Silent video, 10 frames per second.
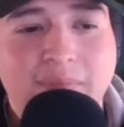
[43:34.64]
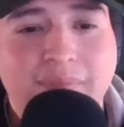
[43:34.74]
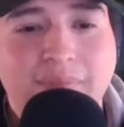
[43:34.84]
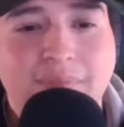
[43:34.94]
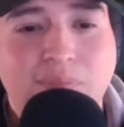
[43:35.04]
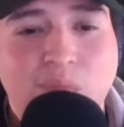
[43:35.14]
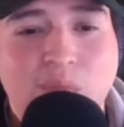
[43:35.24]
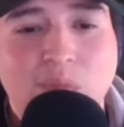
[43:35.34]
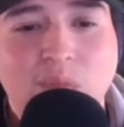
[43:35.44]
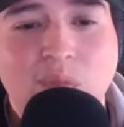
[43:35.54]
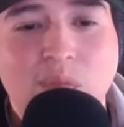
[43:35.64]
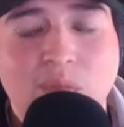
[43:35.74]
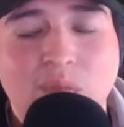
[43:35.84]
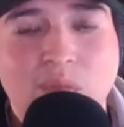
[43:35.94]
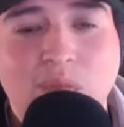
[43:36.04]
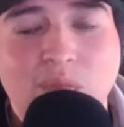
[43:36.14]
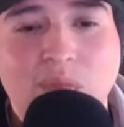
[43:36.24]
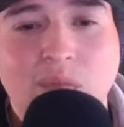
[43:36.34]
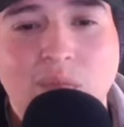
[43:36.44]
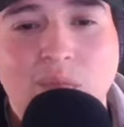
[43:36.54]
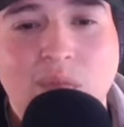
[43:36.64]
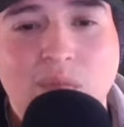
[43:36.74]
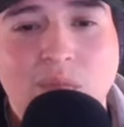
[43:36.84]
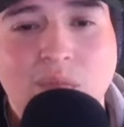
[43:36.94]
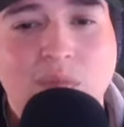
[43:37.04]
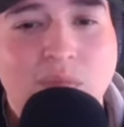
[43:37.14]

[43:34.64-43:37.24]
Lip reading: And yeah, so there's a